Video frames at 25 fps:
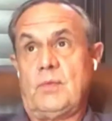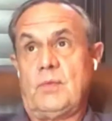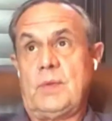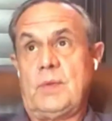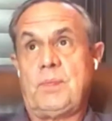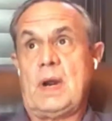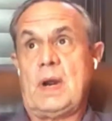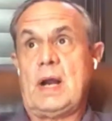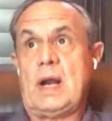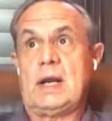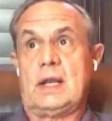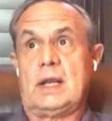We
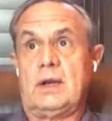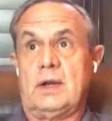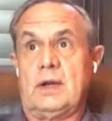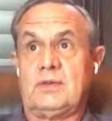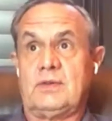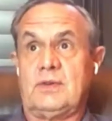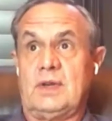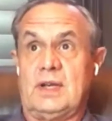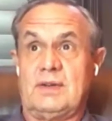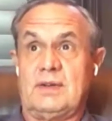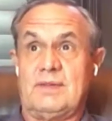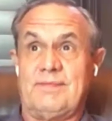probably
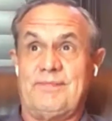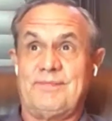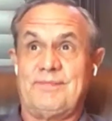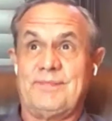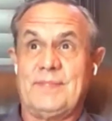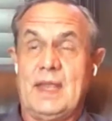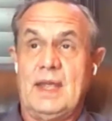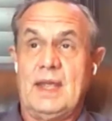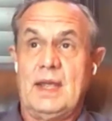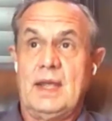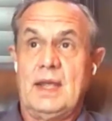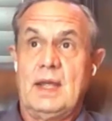looked at,
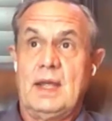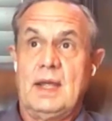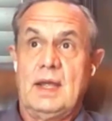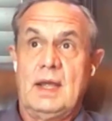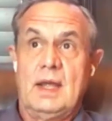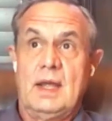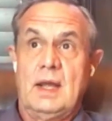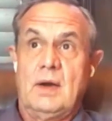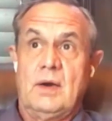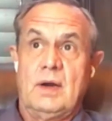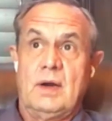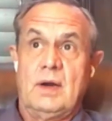
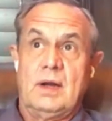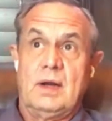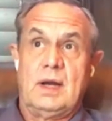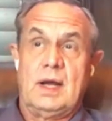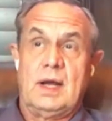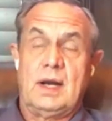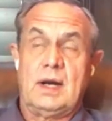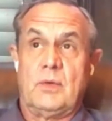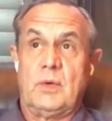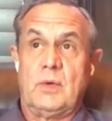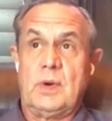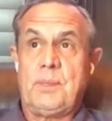
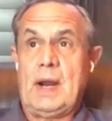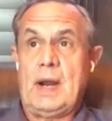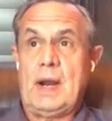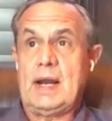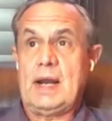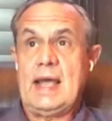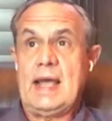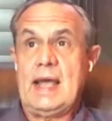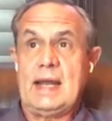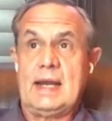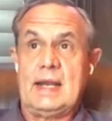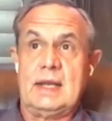I don't know, we
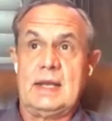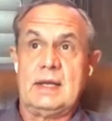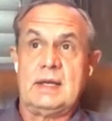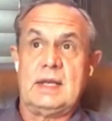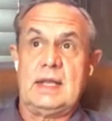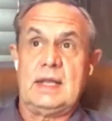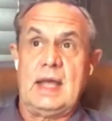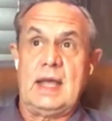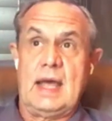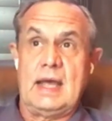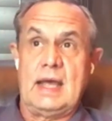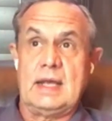probably had
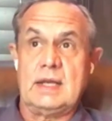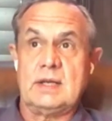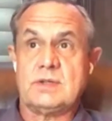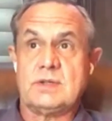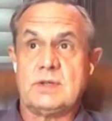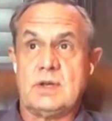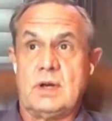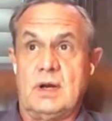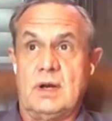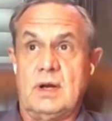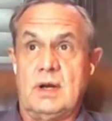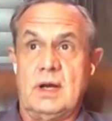
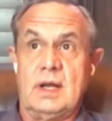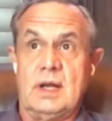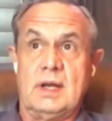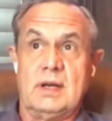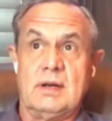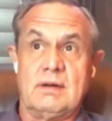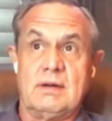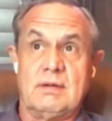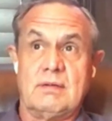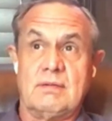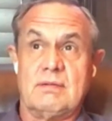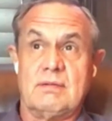NDAs
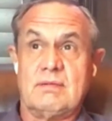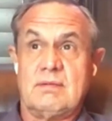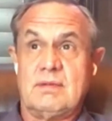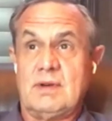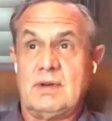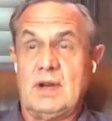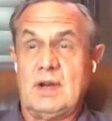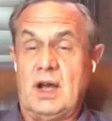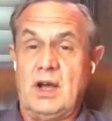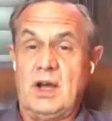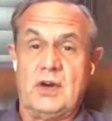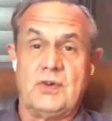on
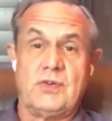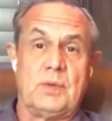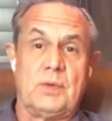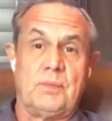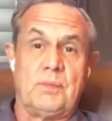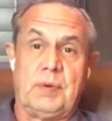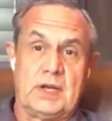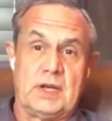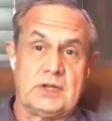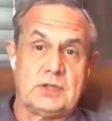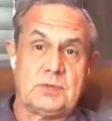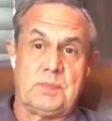
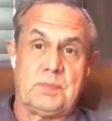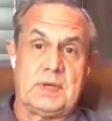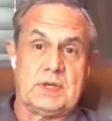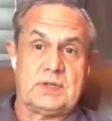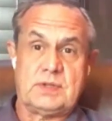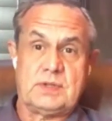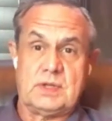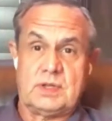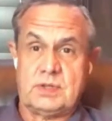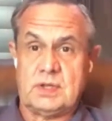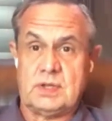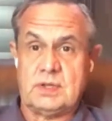100+
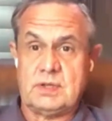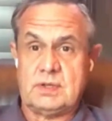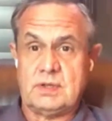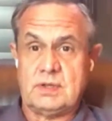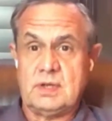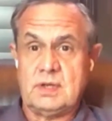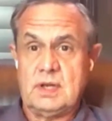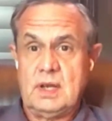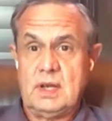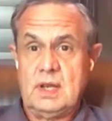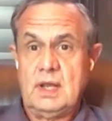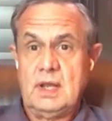businesses.